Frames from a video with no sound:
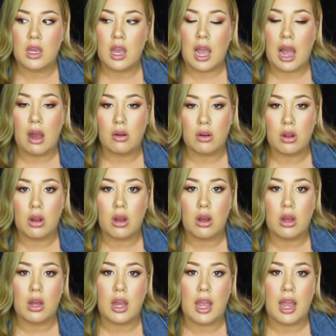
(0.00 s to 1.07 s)

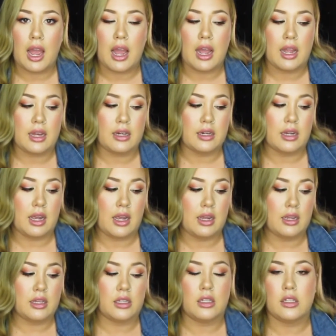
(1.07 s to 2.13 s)
alcohol and
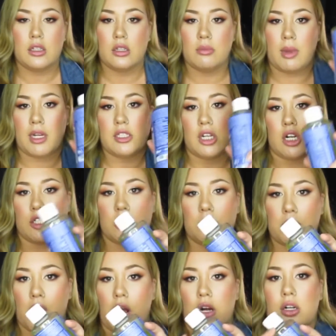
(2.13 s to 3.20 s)
my Dr.
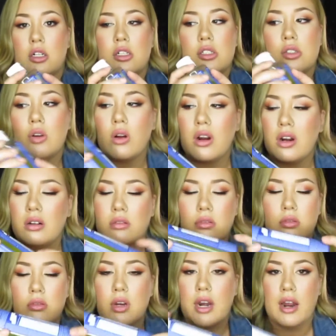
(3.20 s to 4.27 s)
Bronner's or
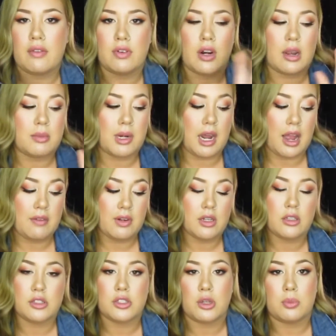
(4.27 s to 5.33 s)
whatever. I mean, I have
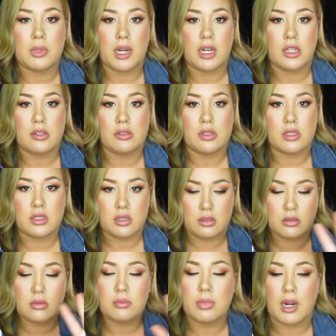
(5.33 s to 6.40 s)
another soap that I use,
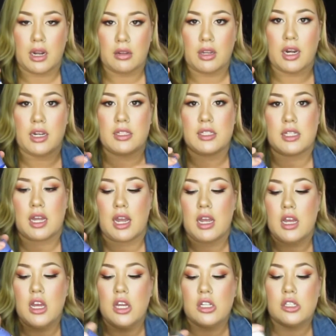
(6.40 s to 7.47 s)
but I'll get into that.
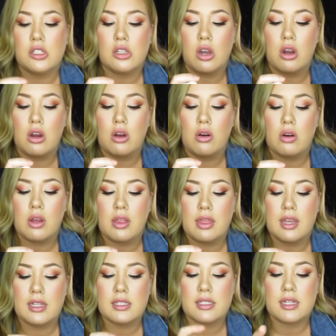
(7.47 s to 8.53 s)
So
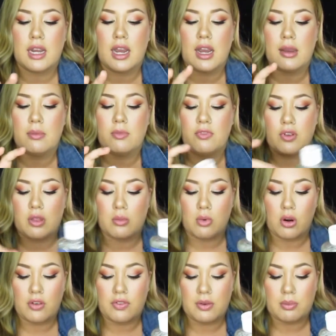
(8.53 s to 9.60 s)
this time for the
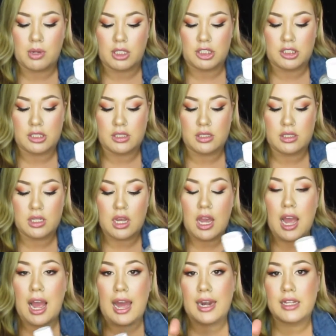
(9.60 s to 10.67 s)
Morphe brushes,
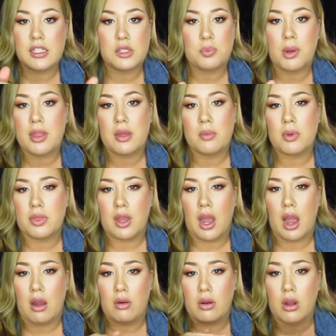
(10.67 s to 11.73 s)
I didn't spray them with
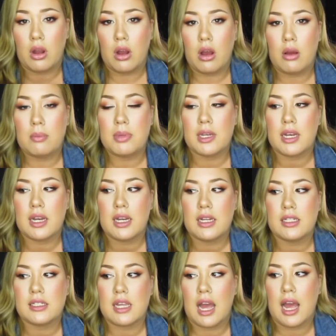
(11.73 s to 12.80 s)
alcohol
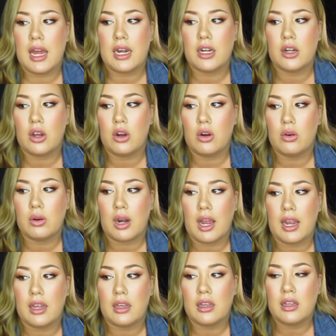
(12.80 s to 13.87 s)
because I didn't know like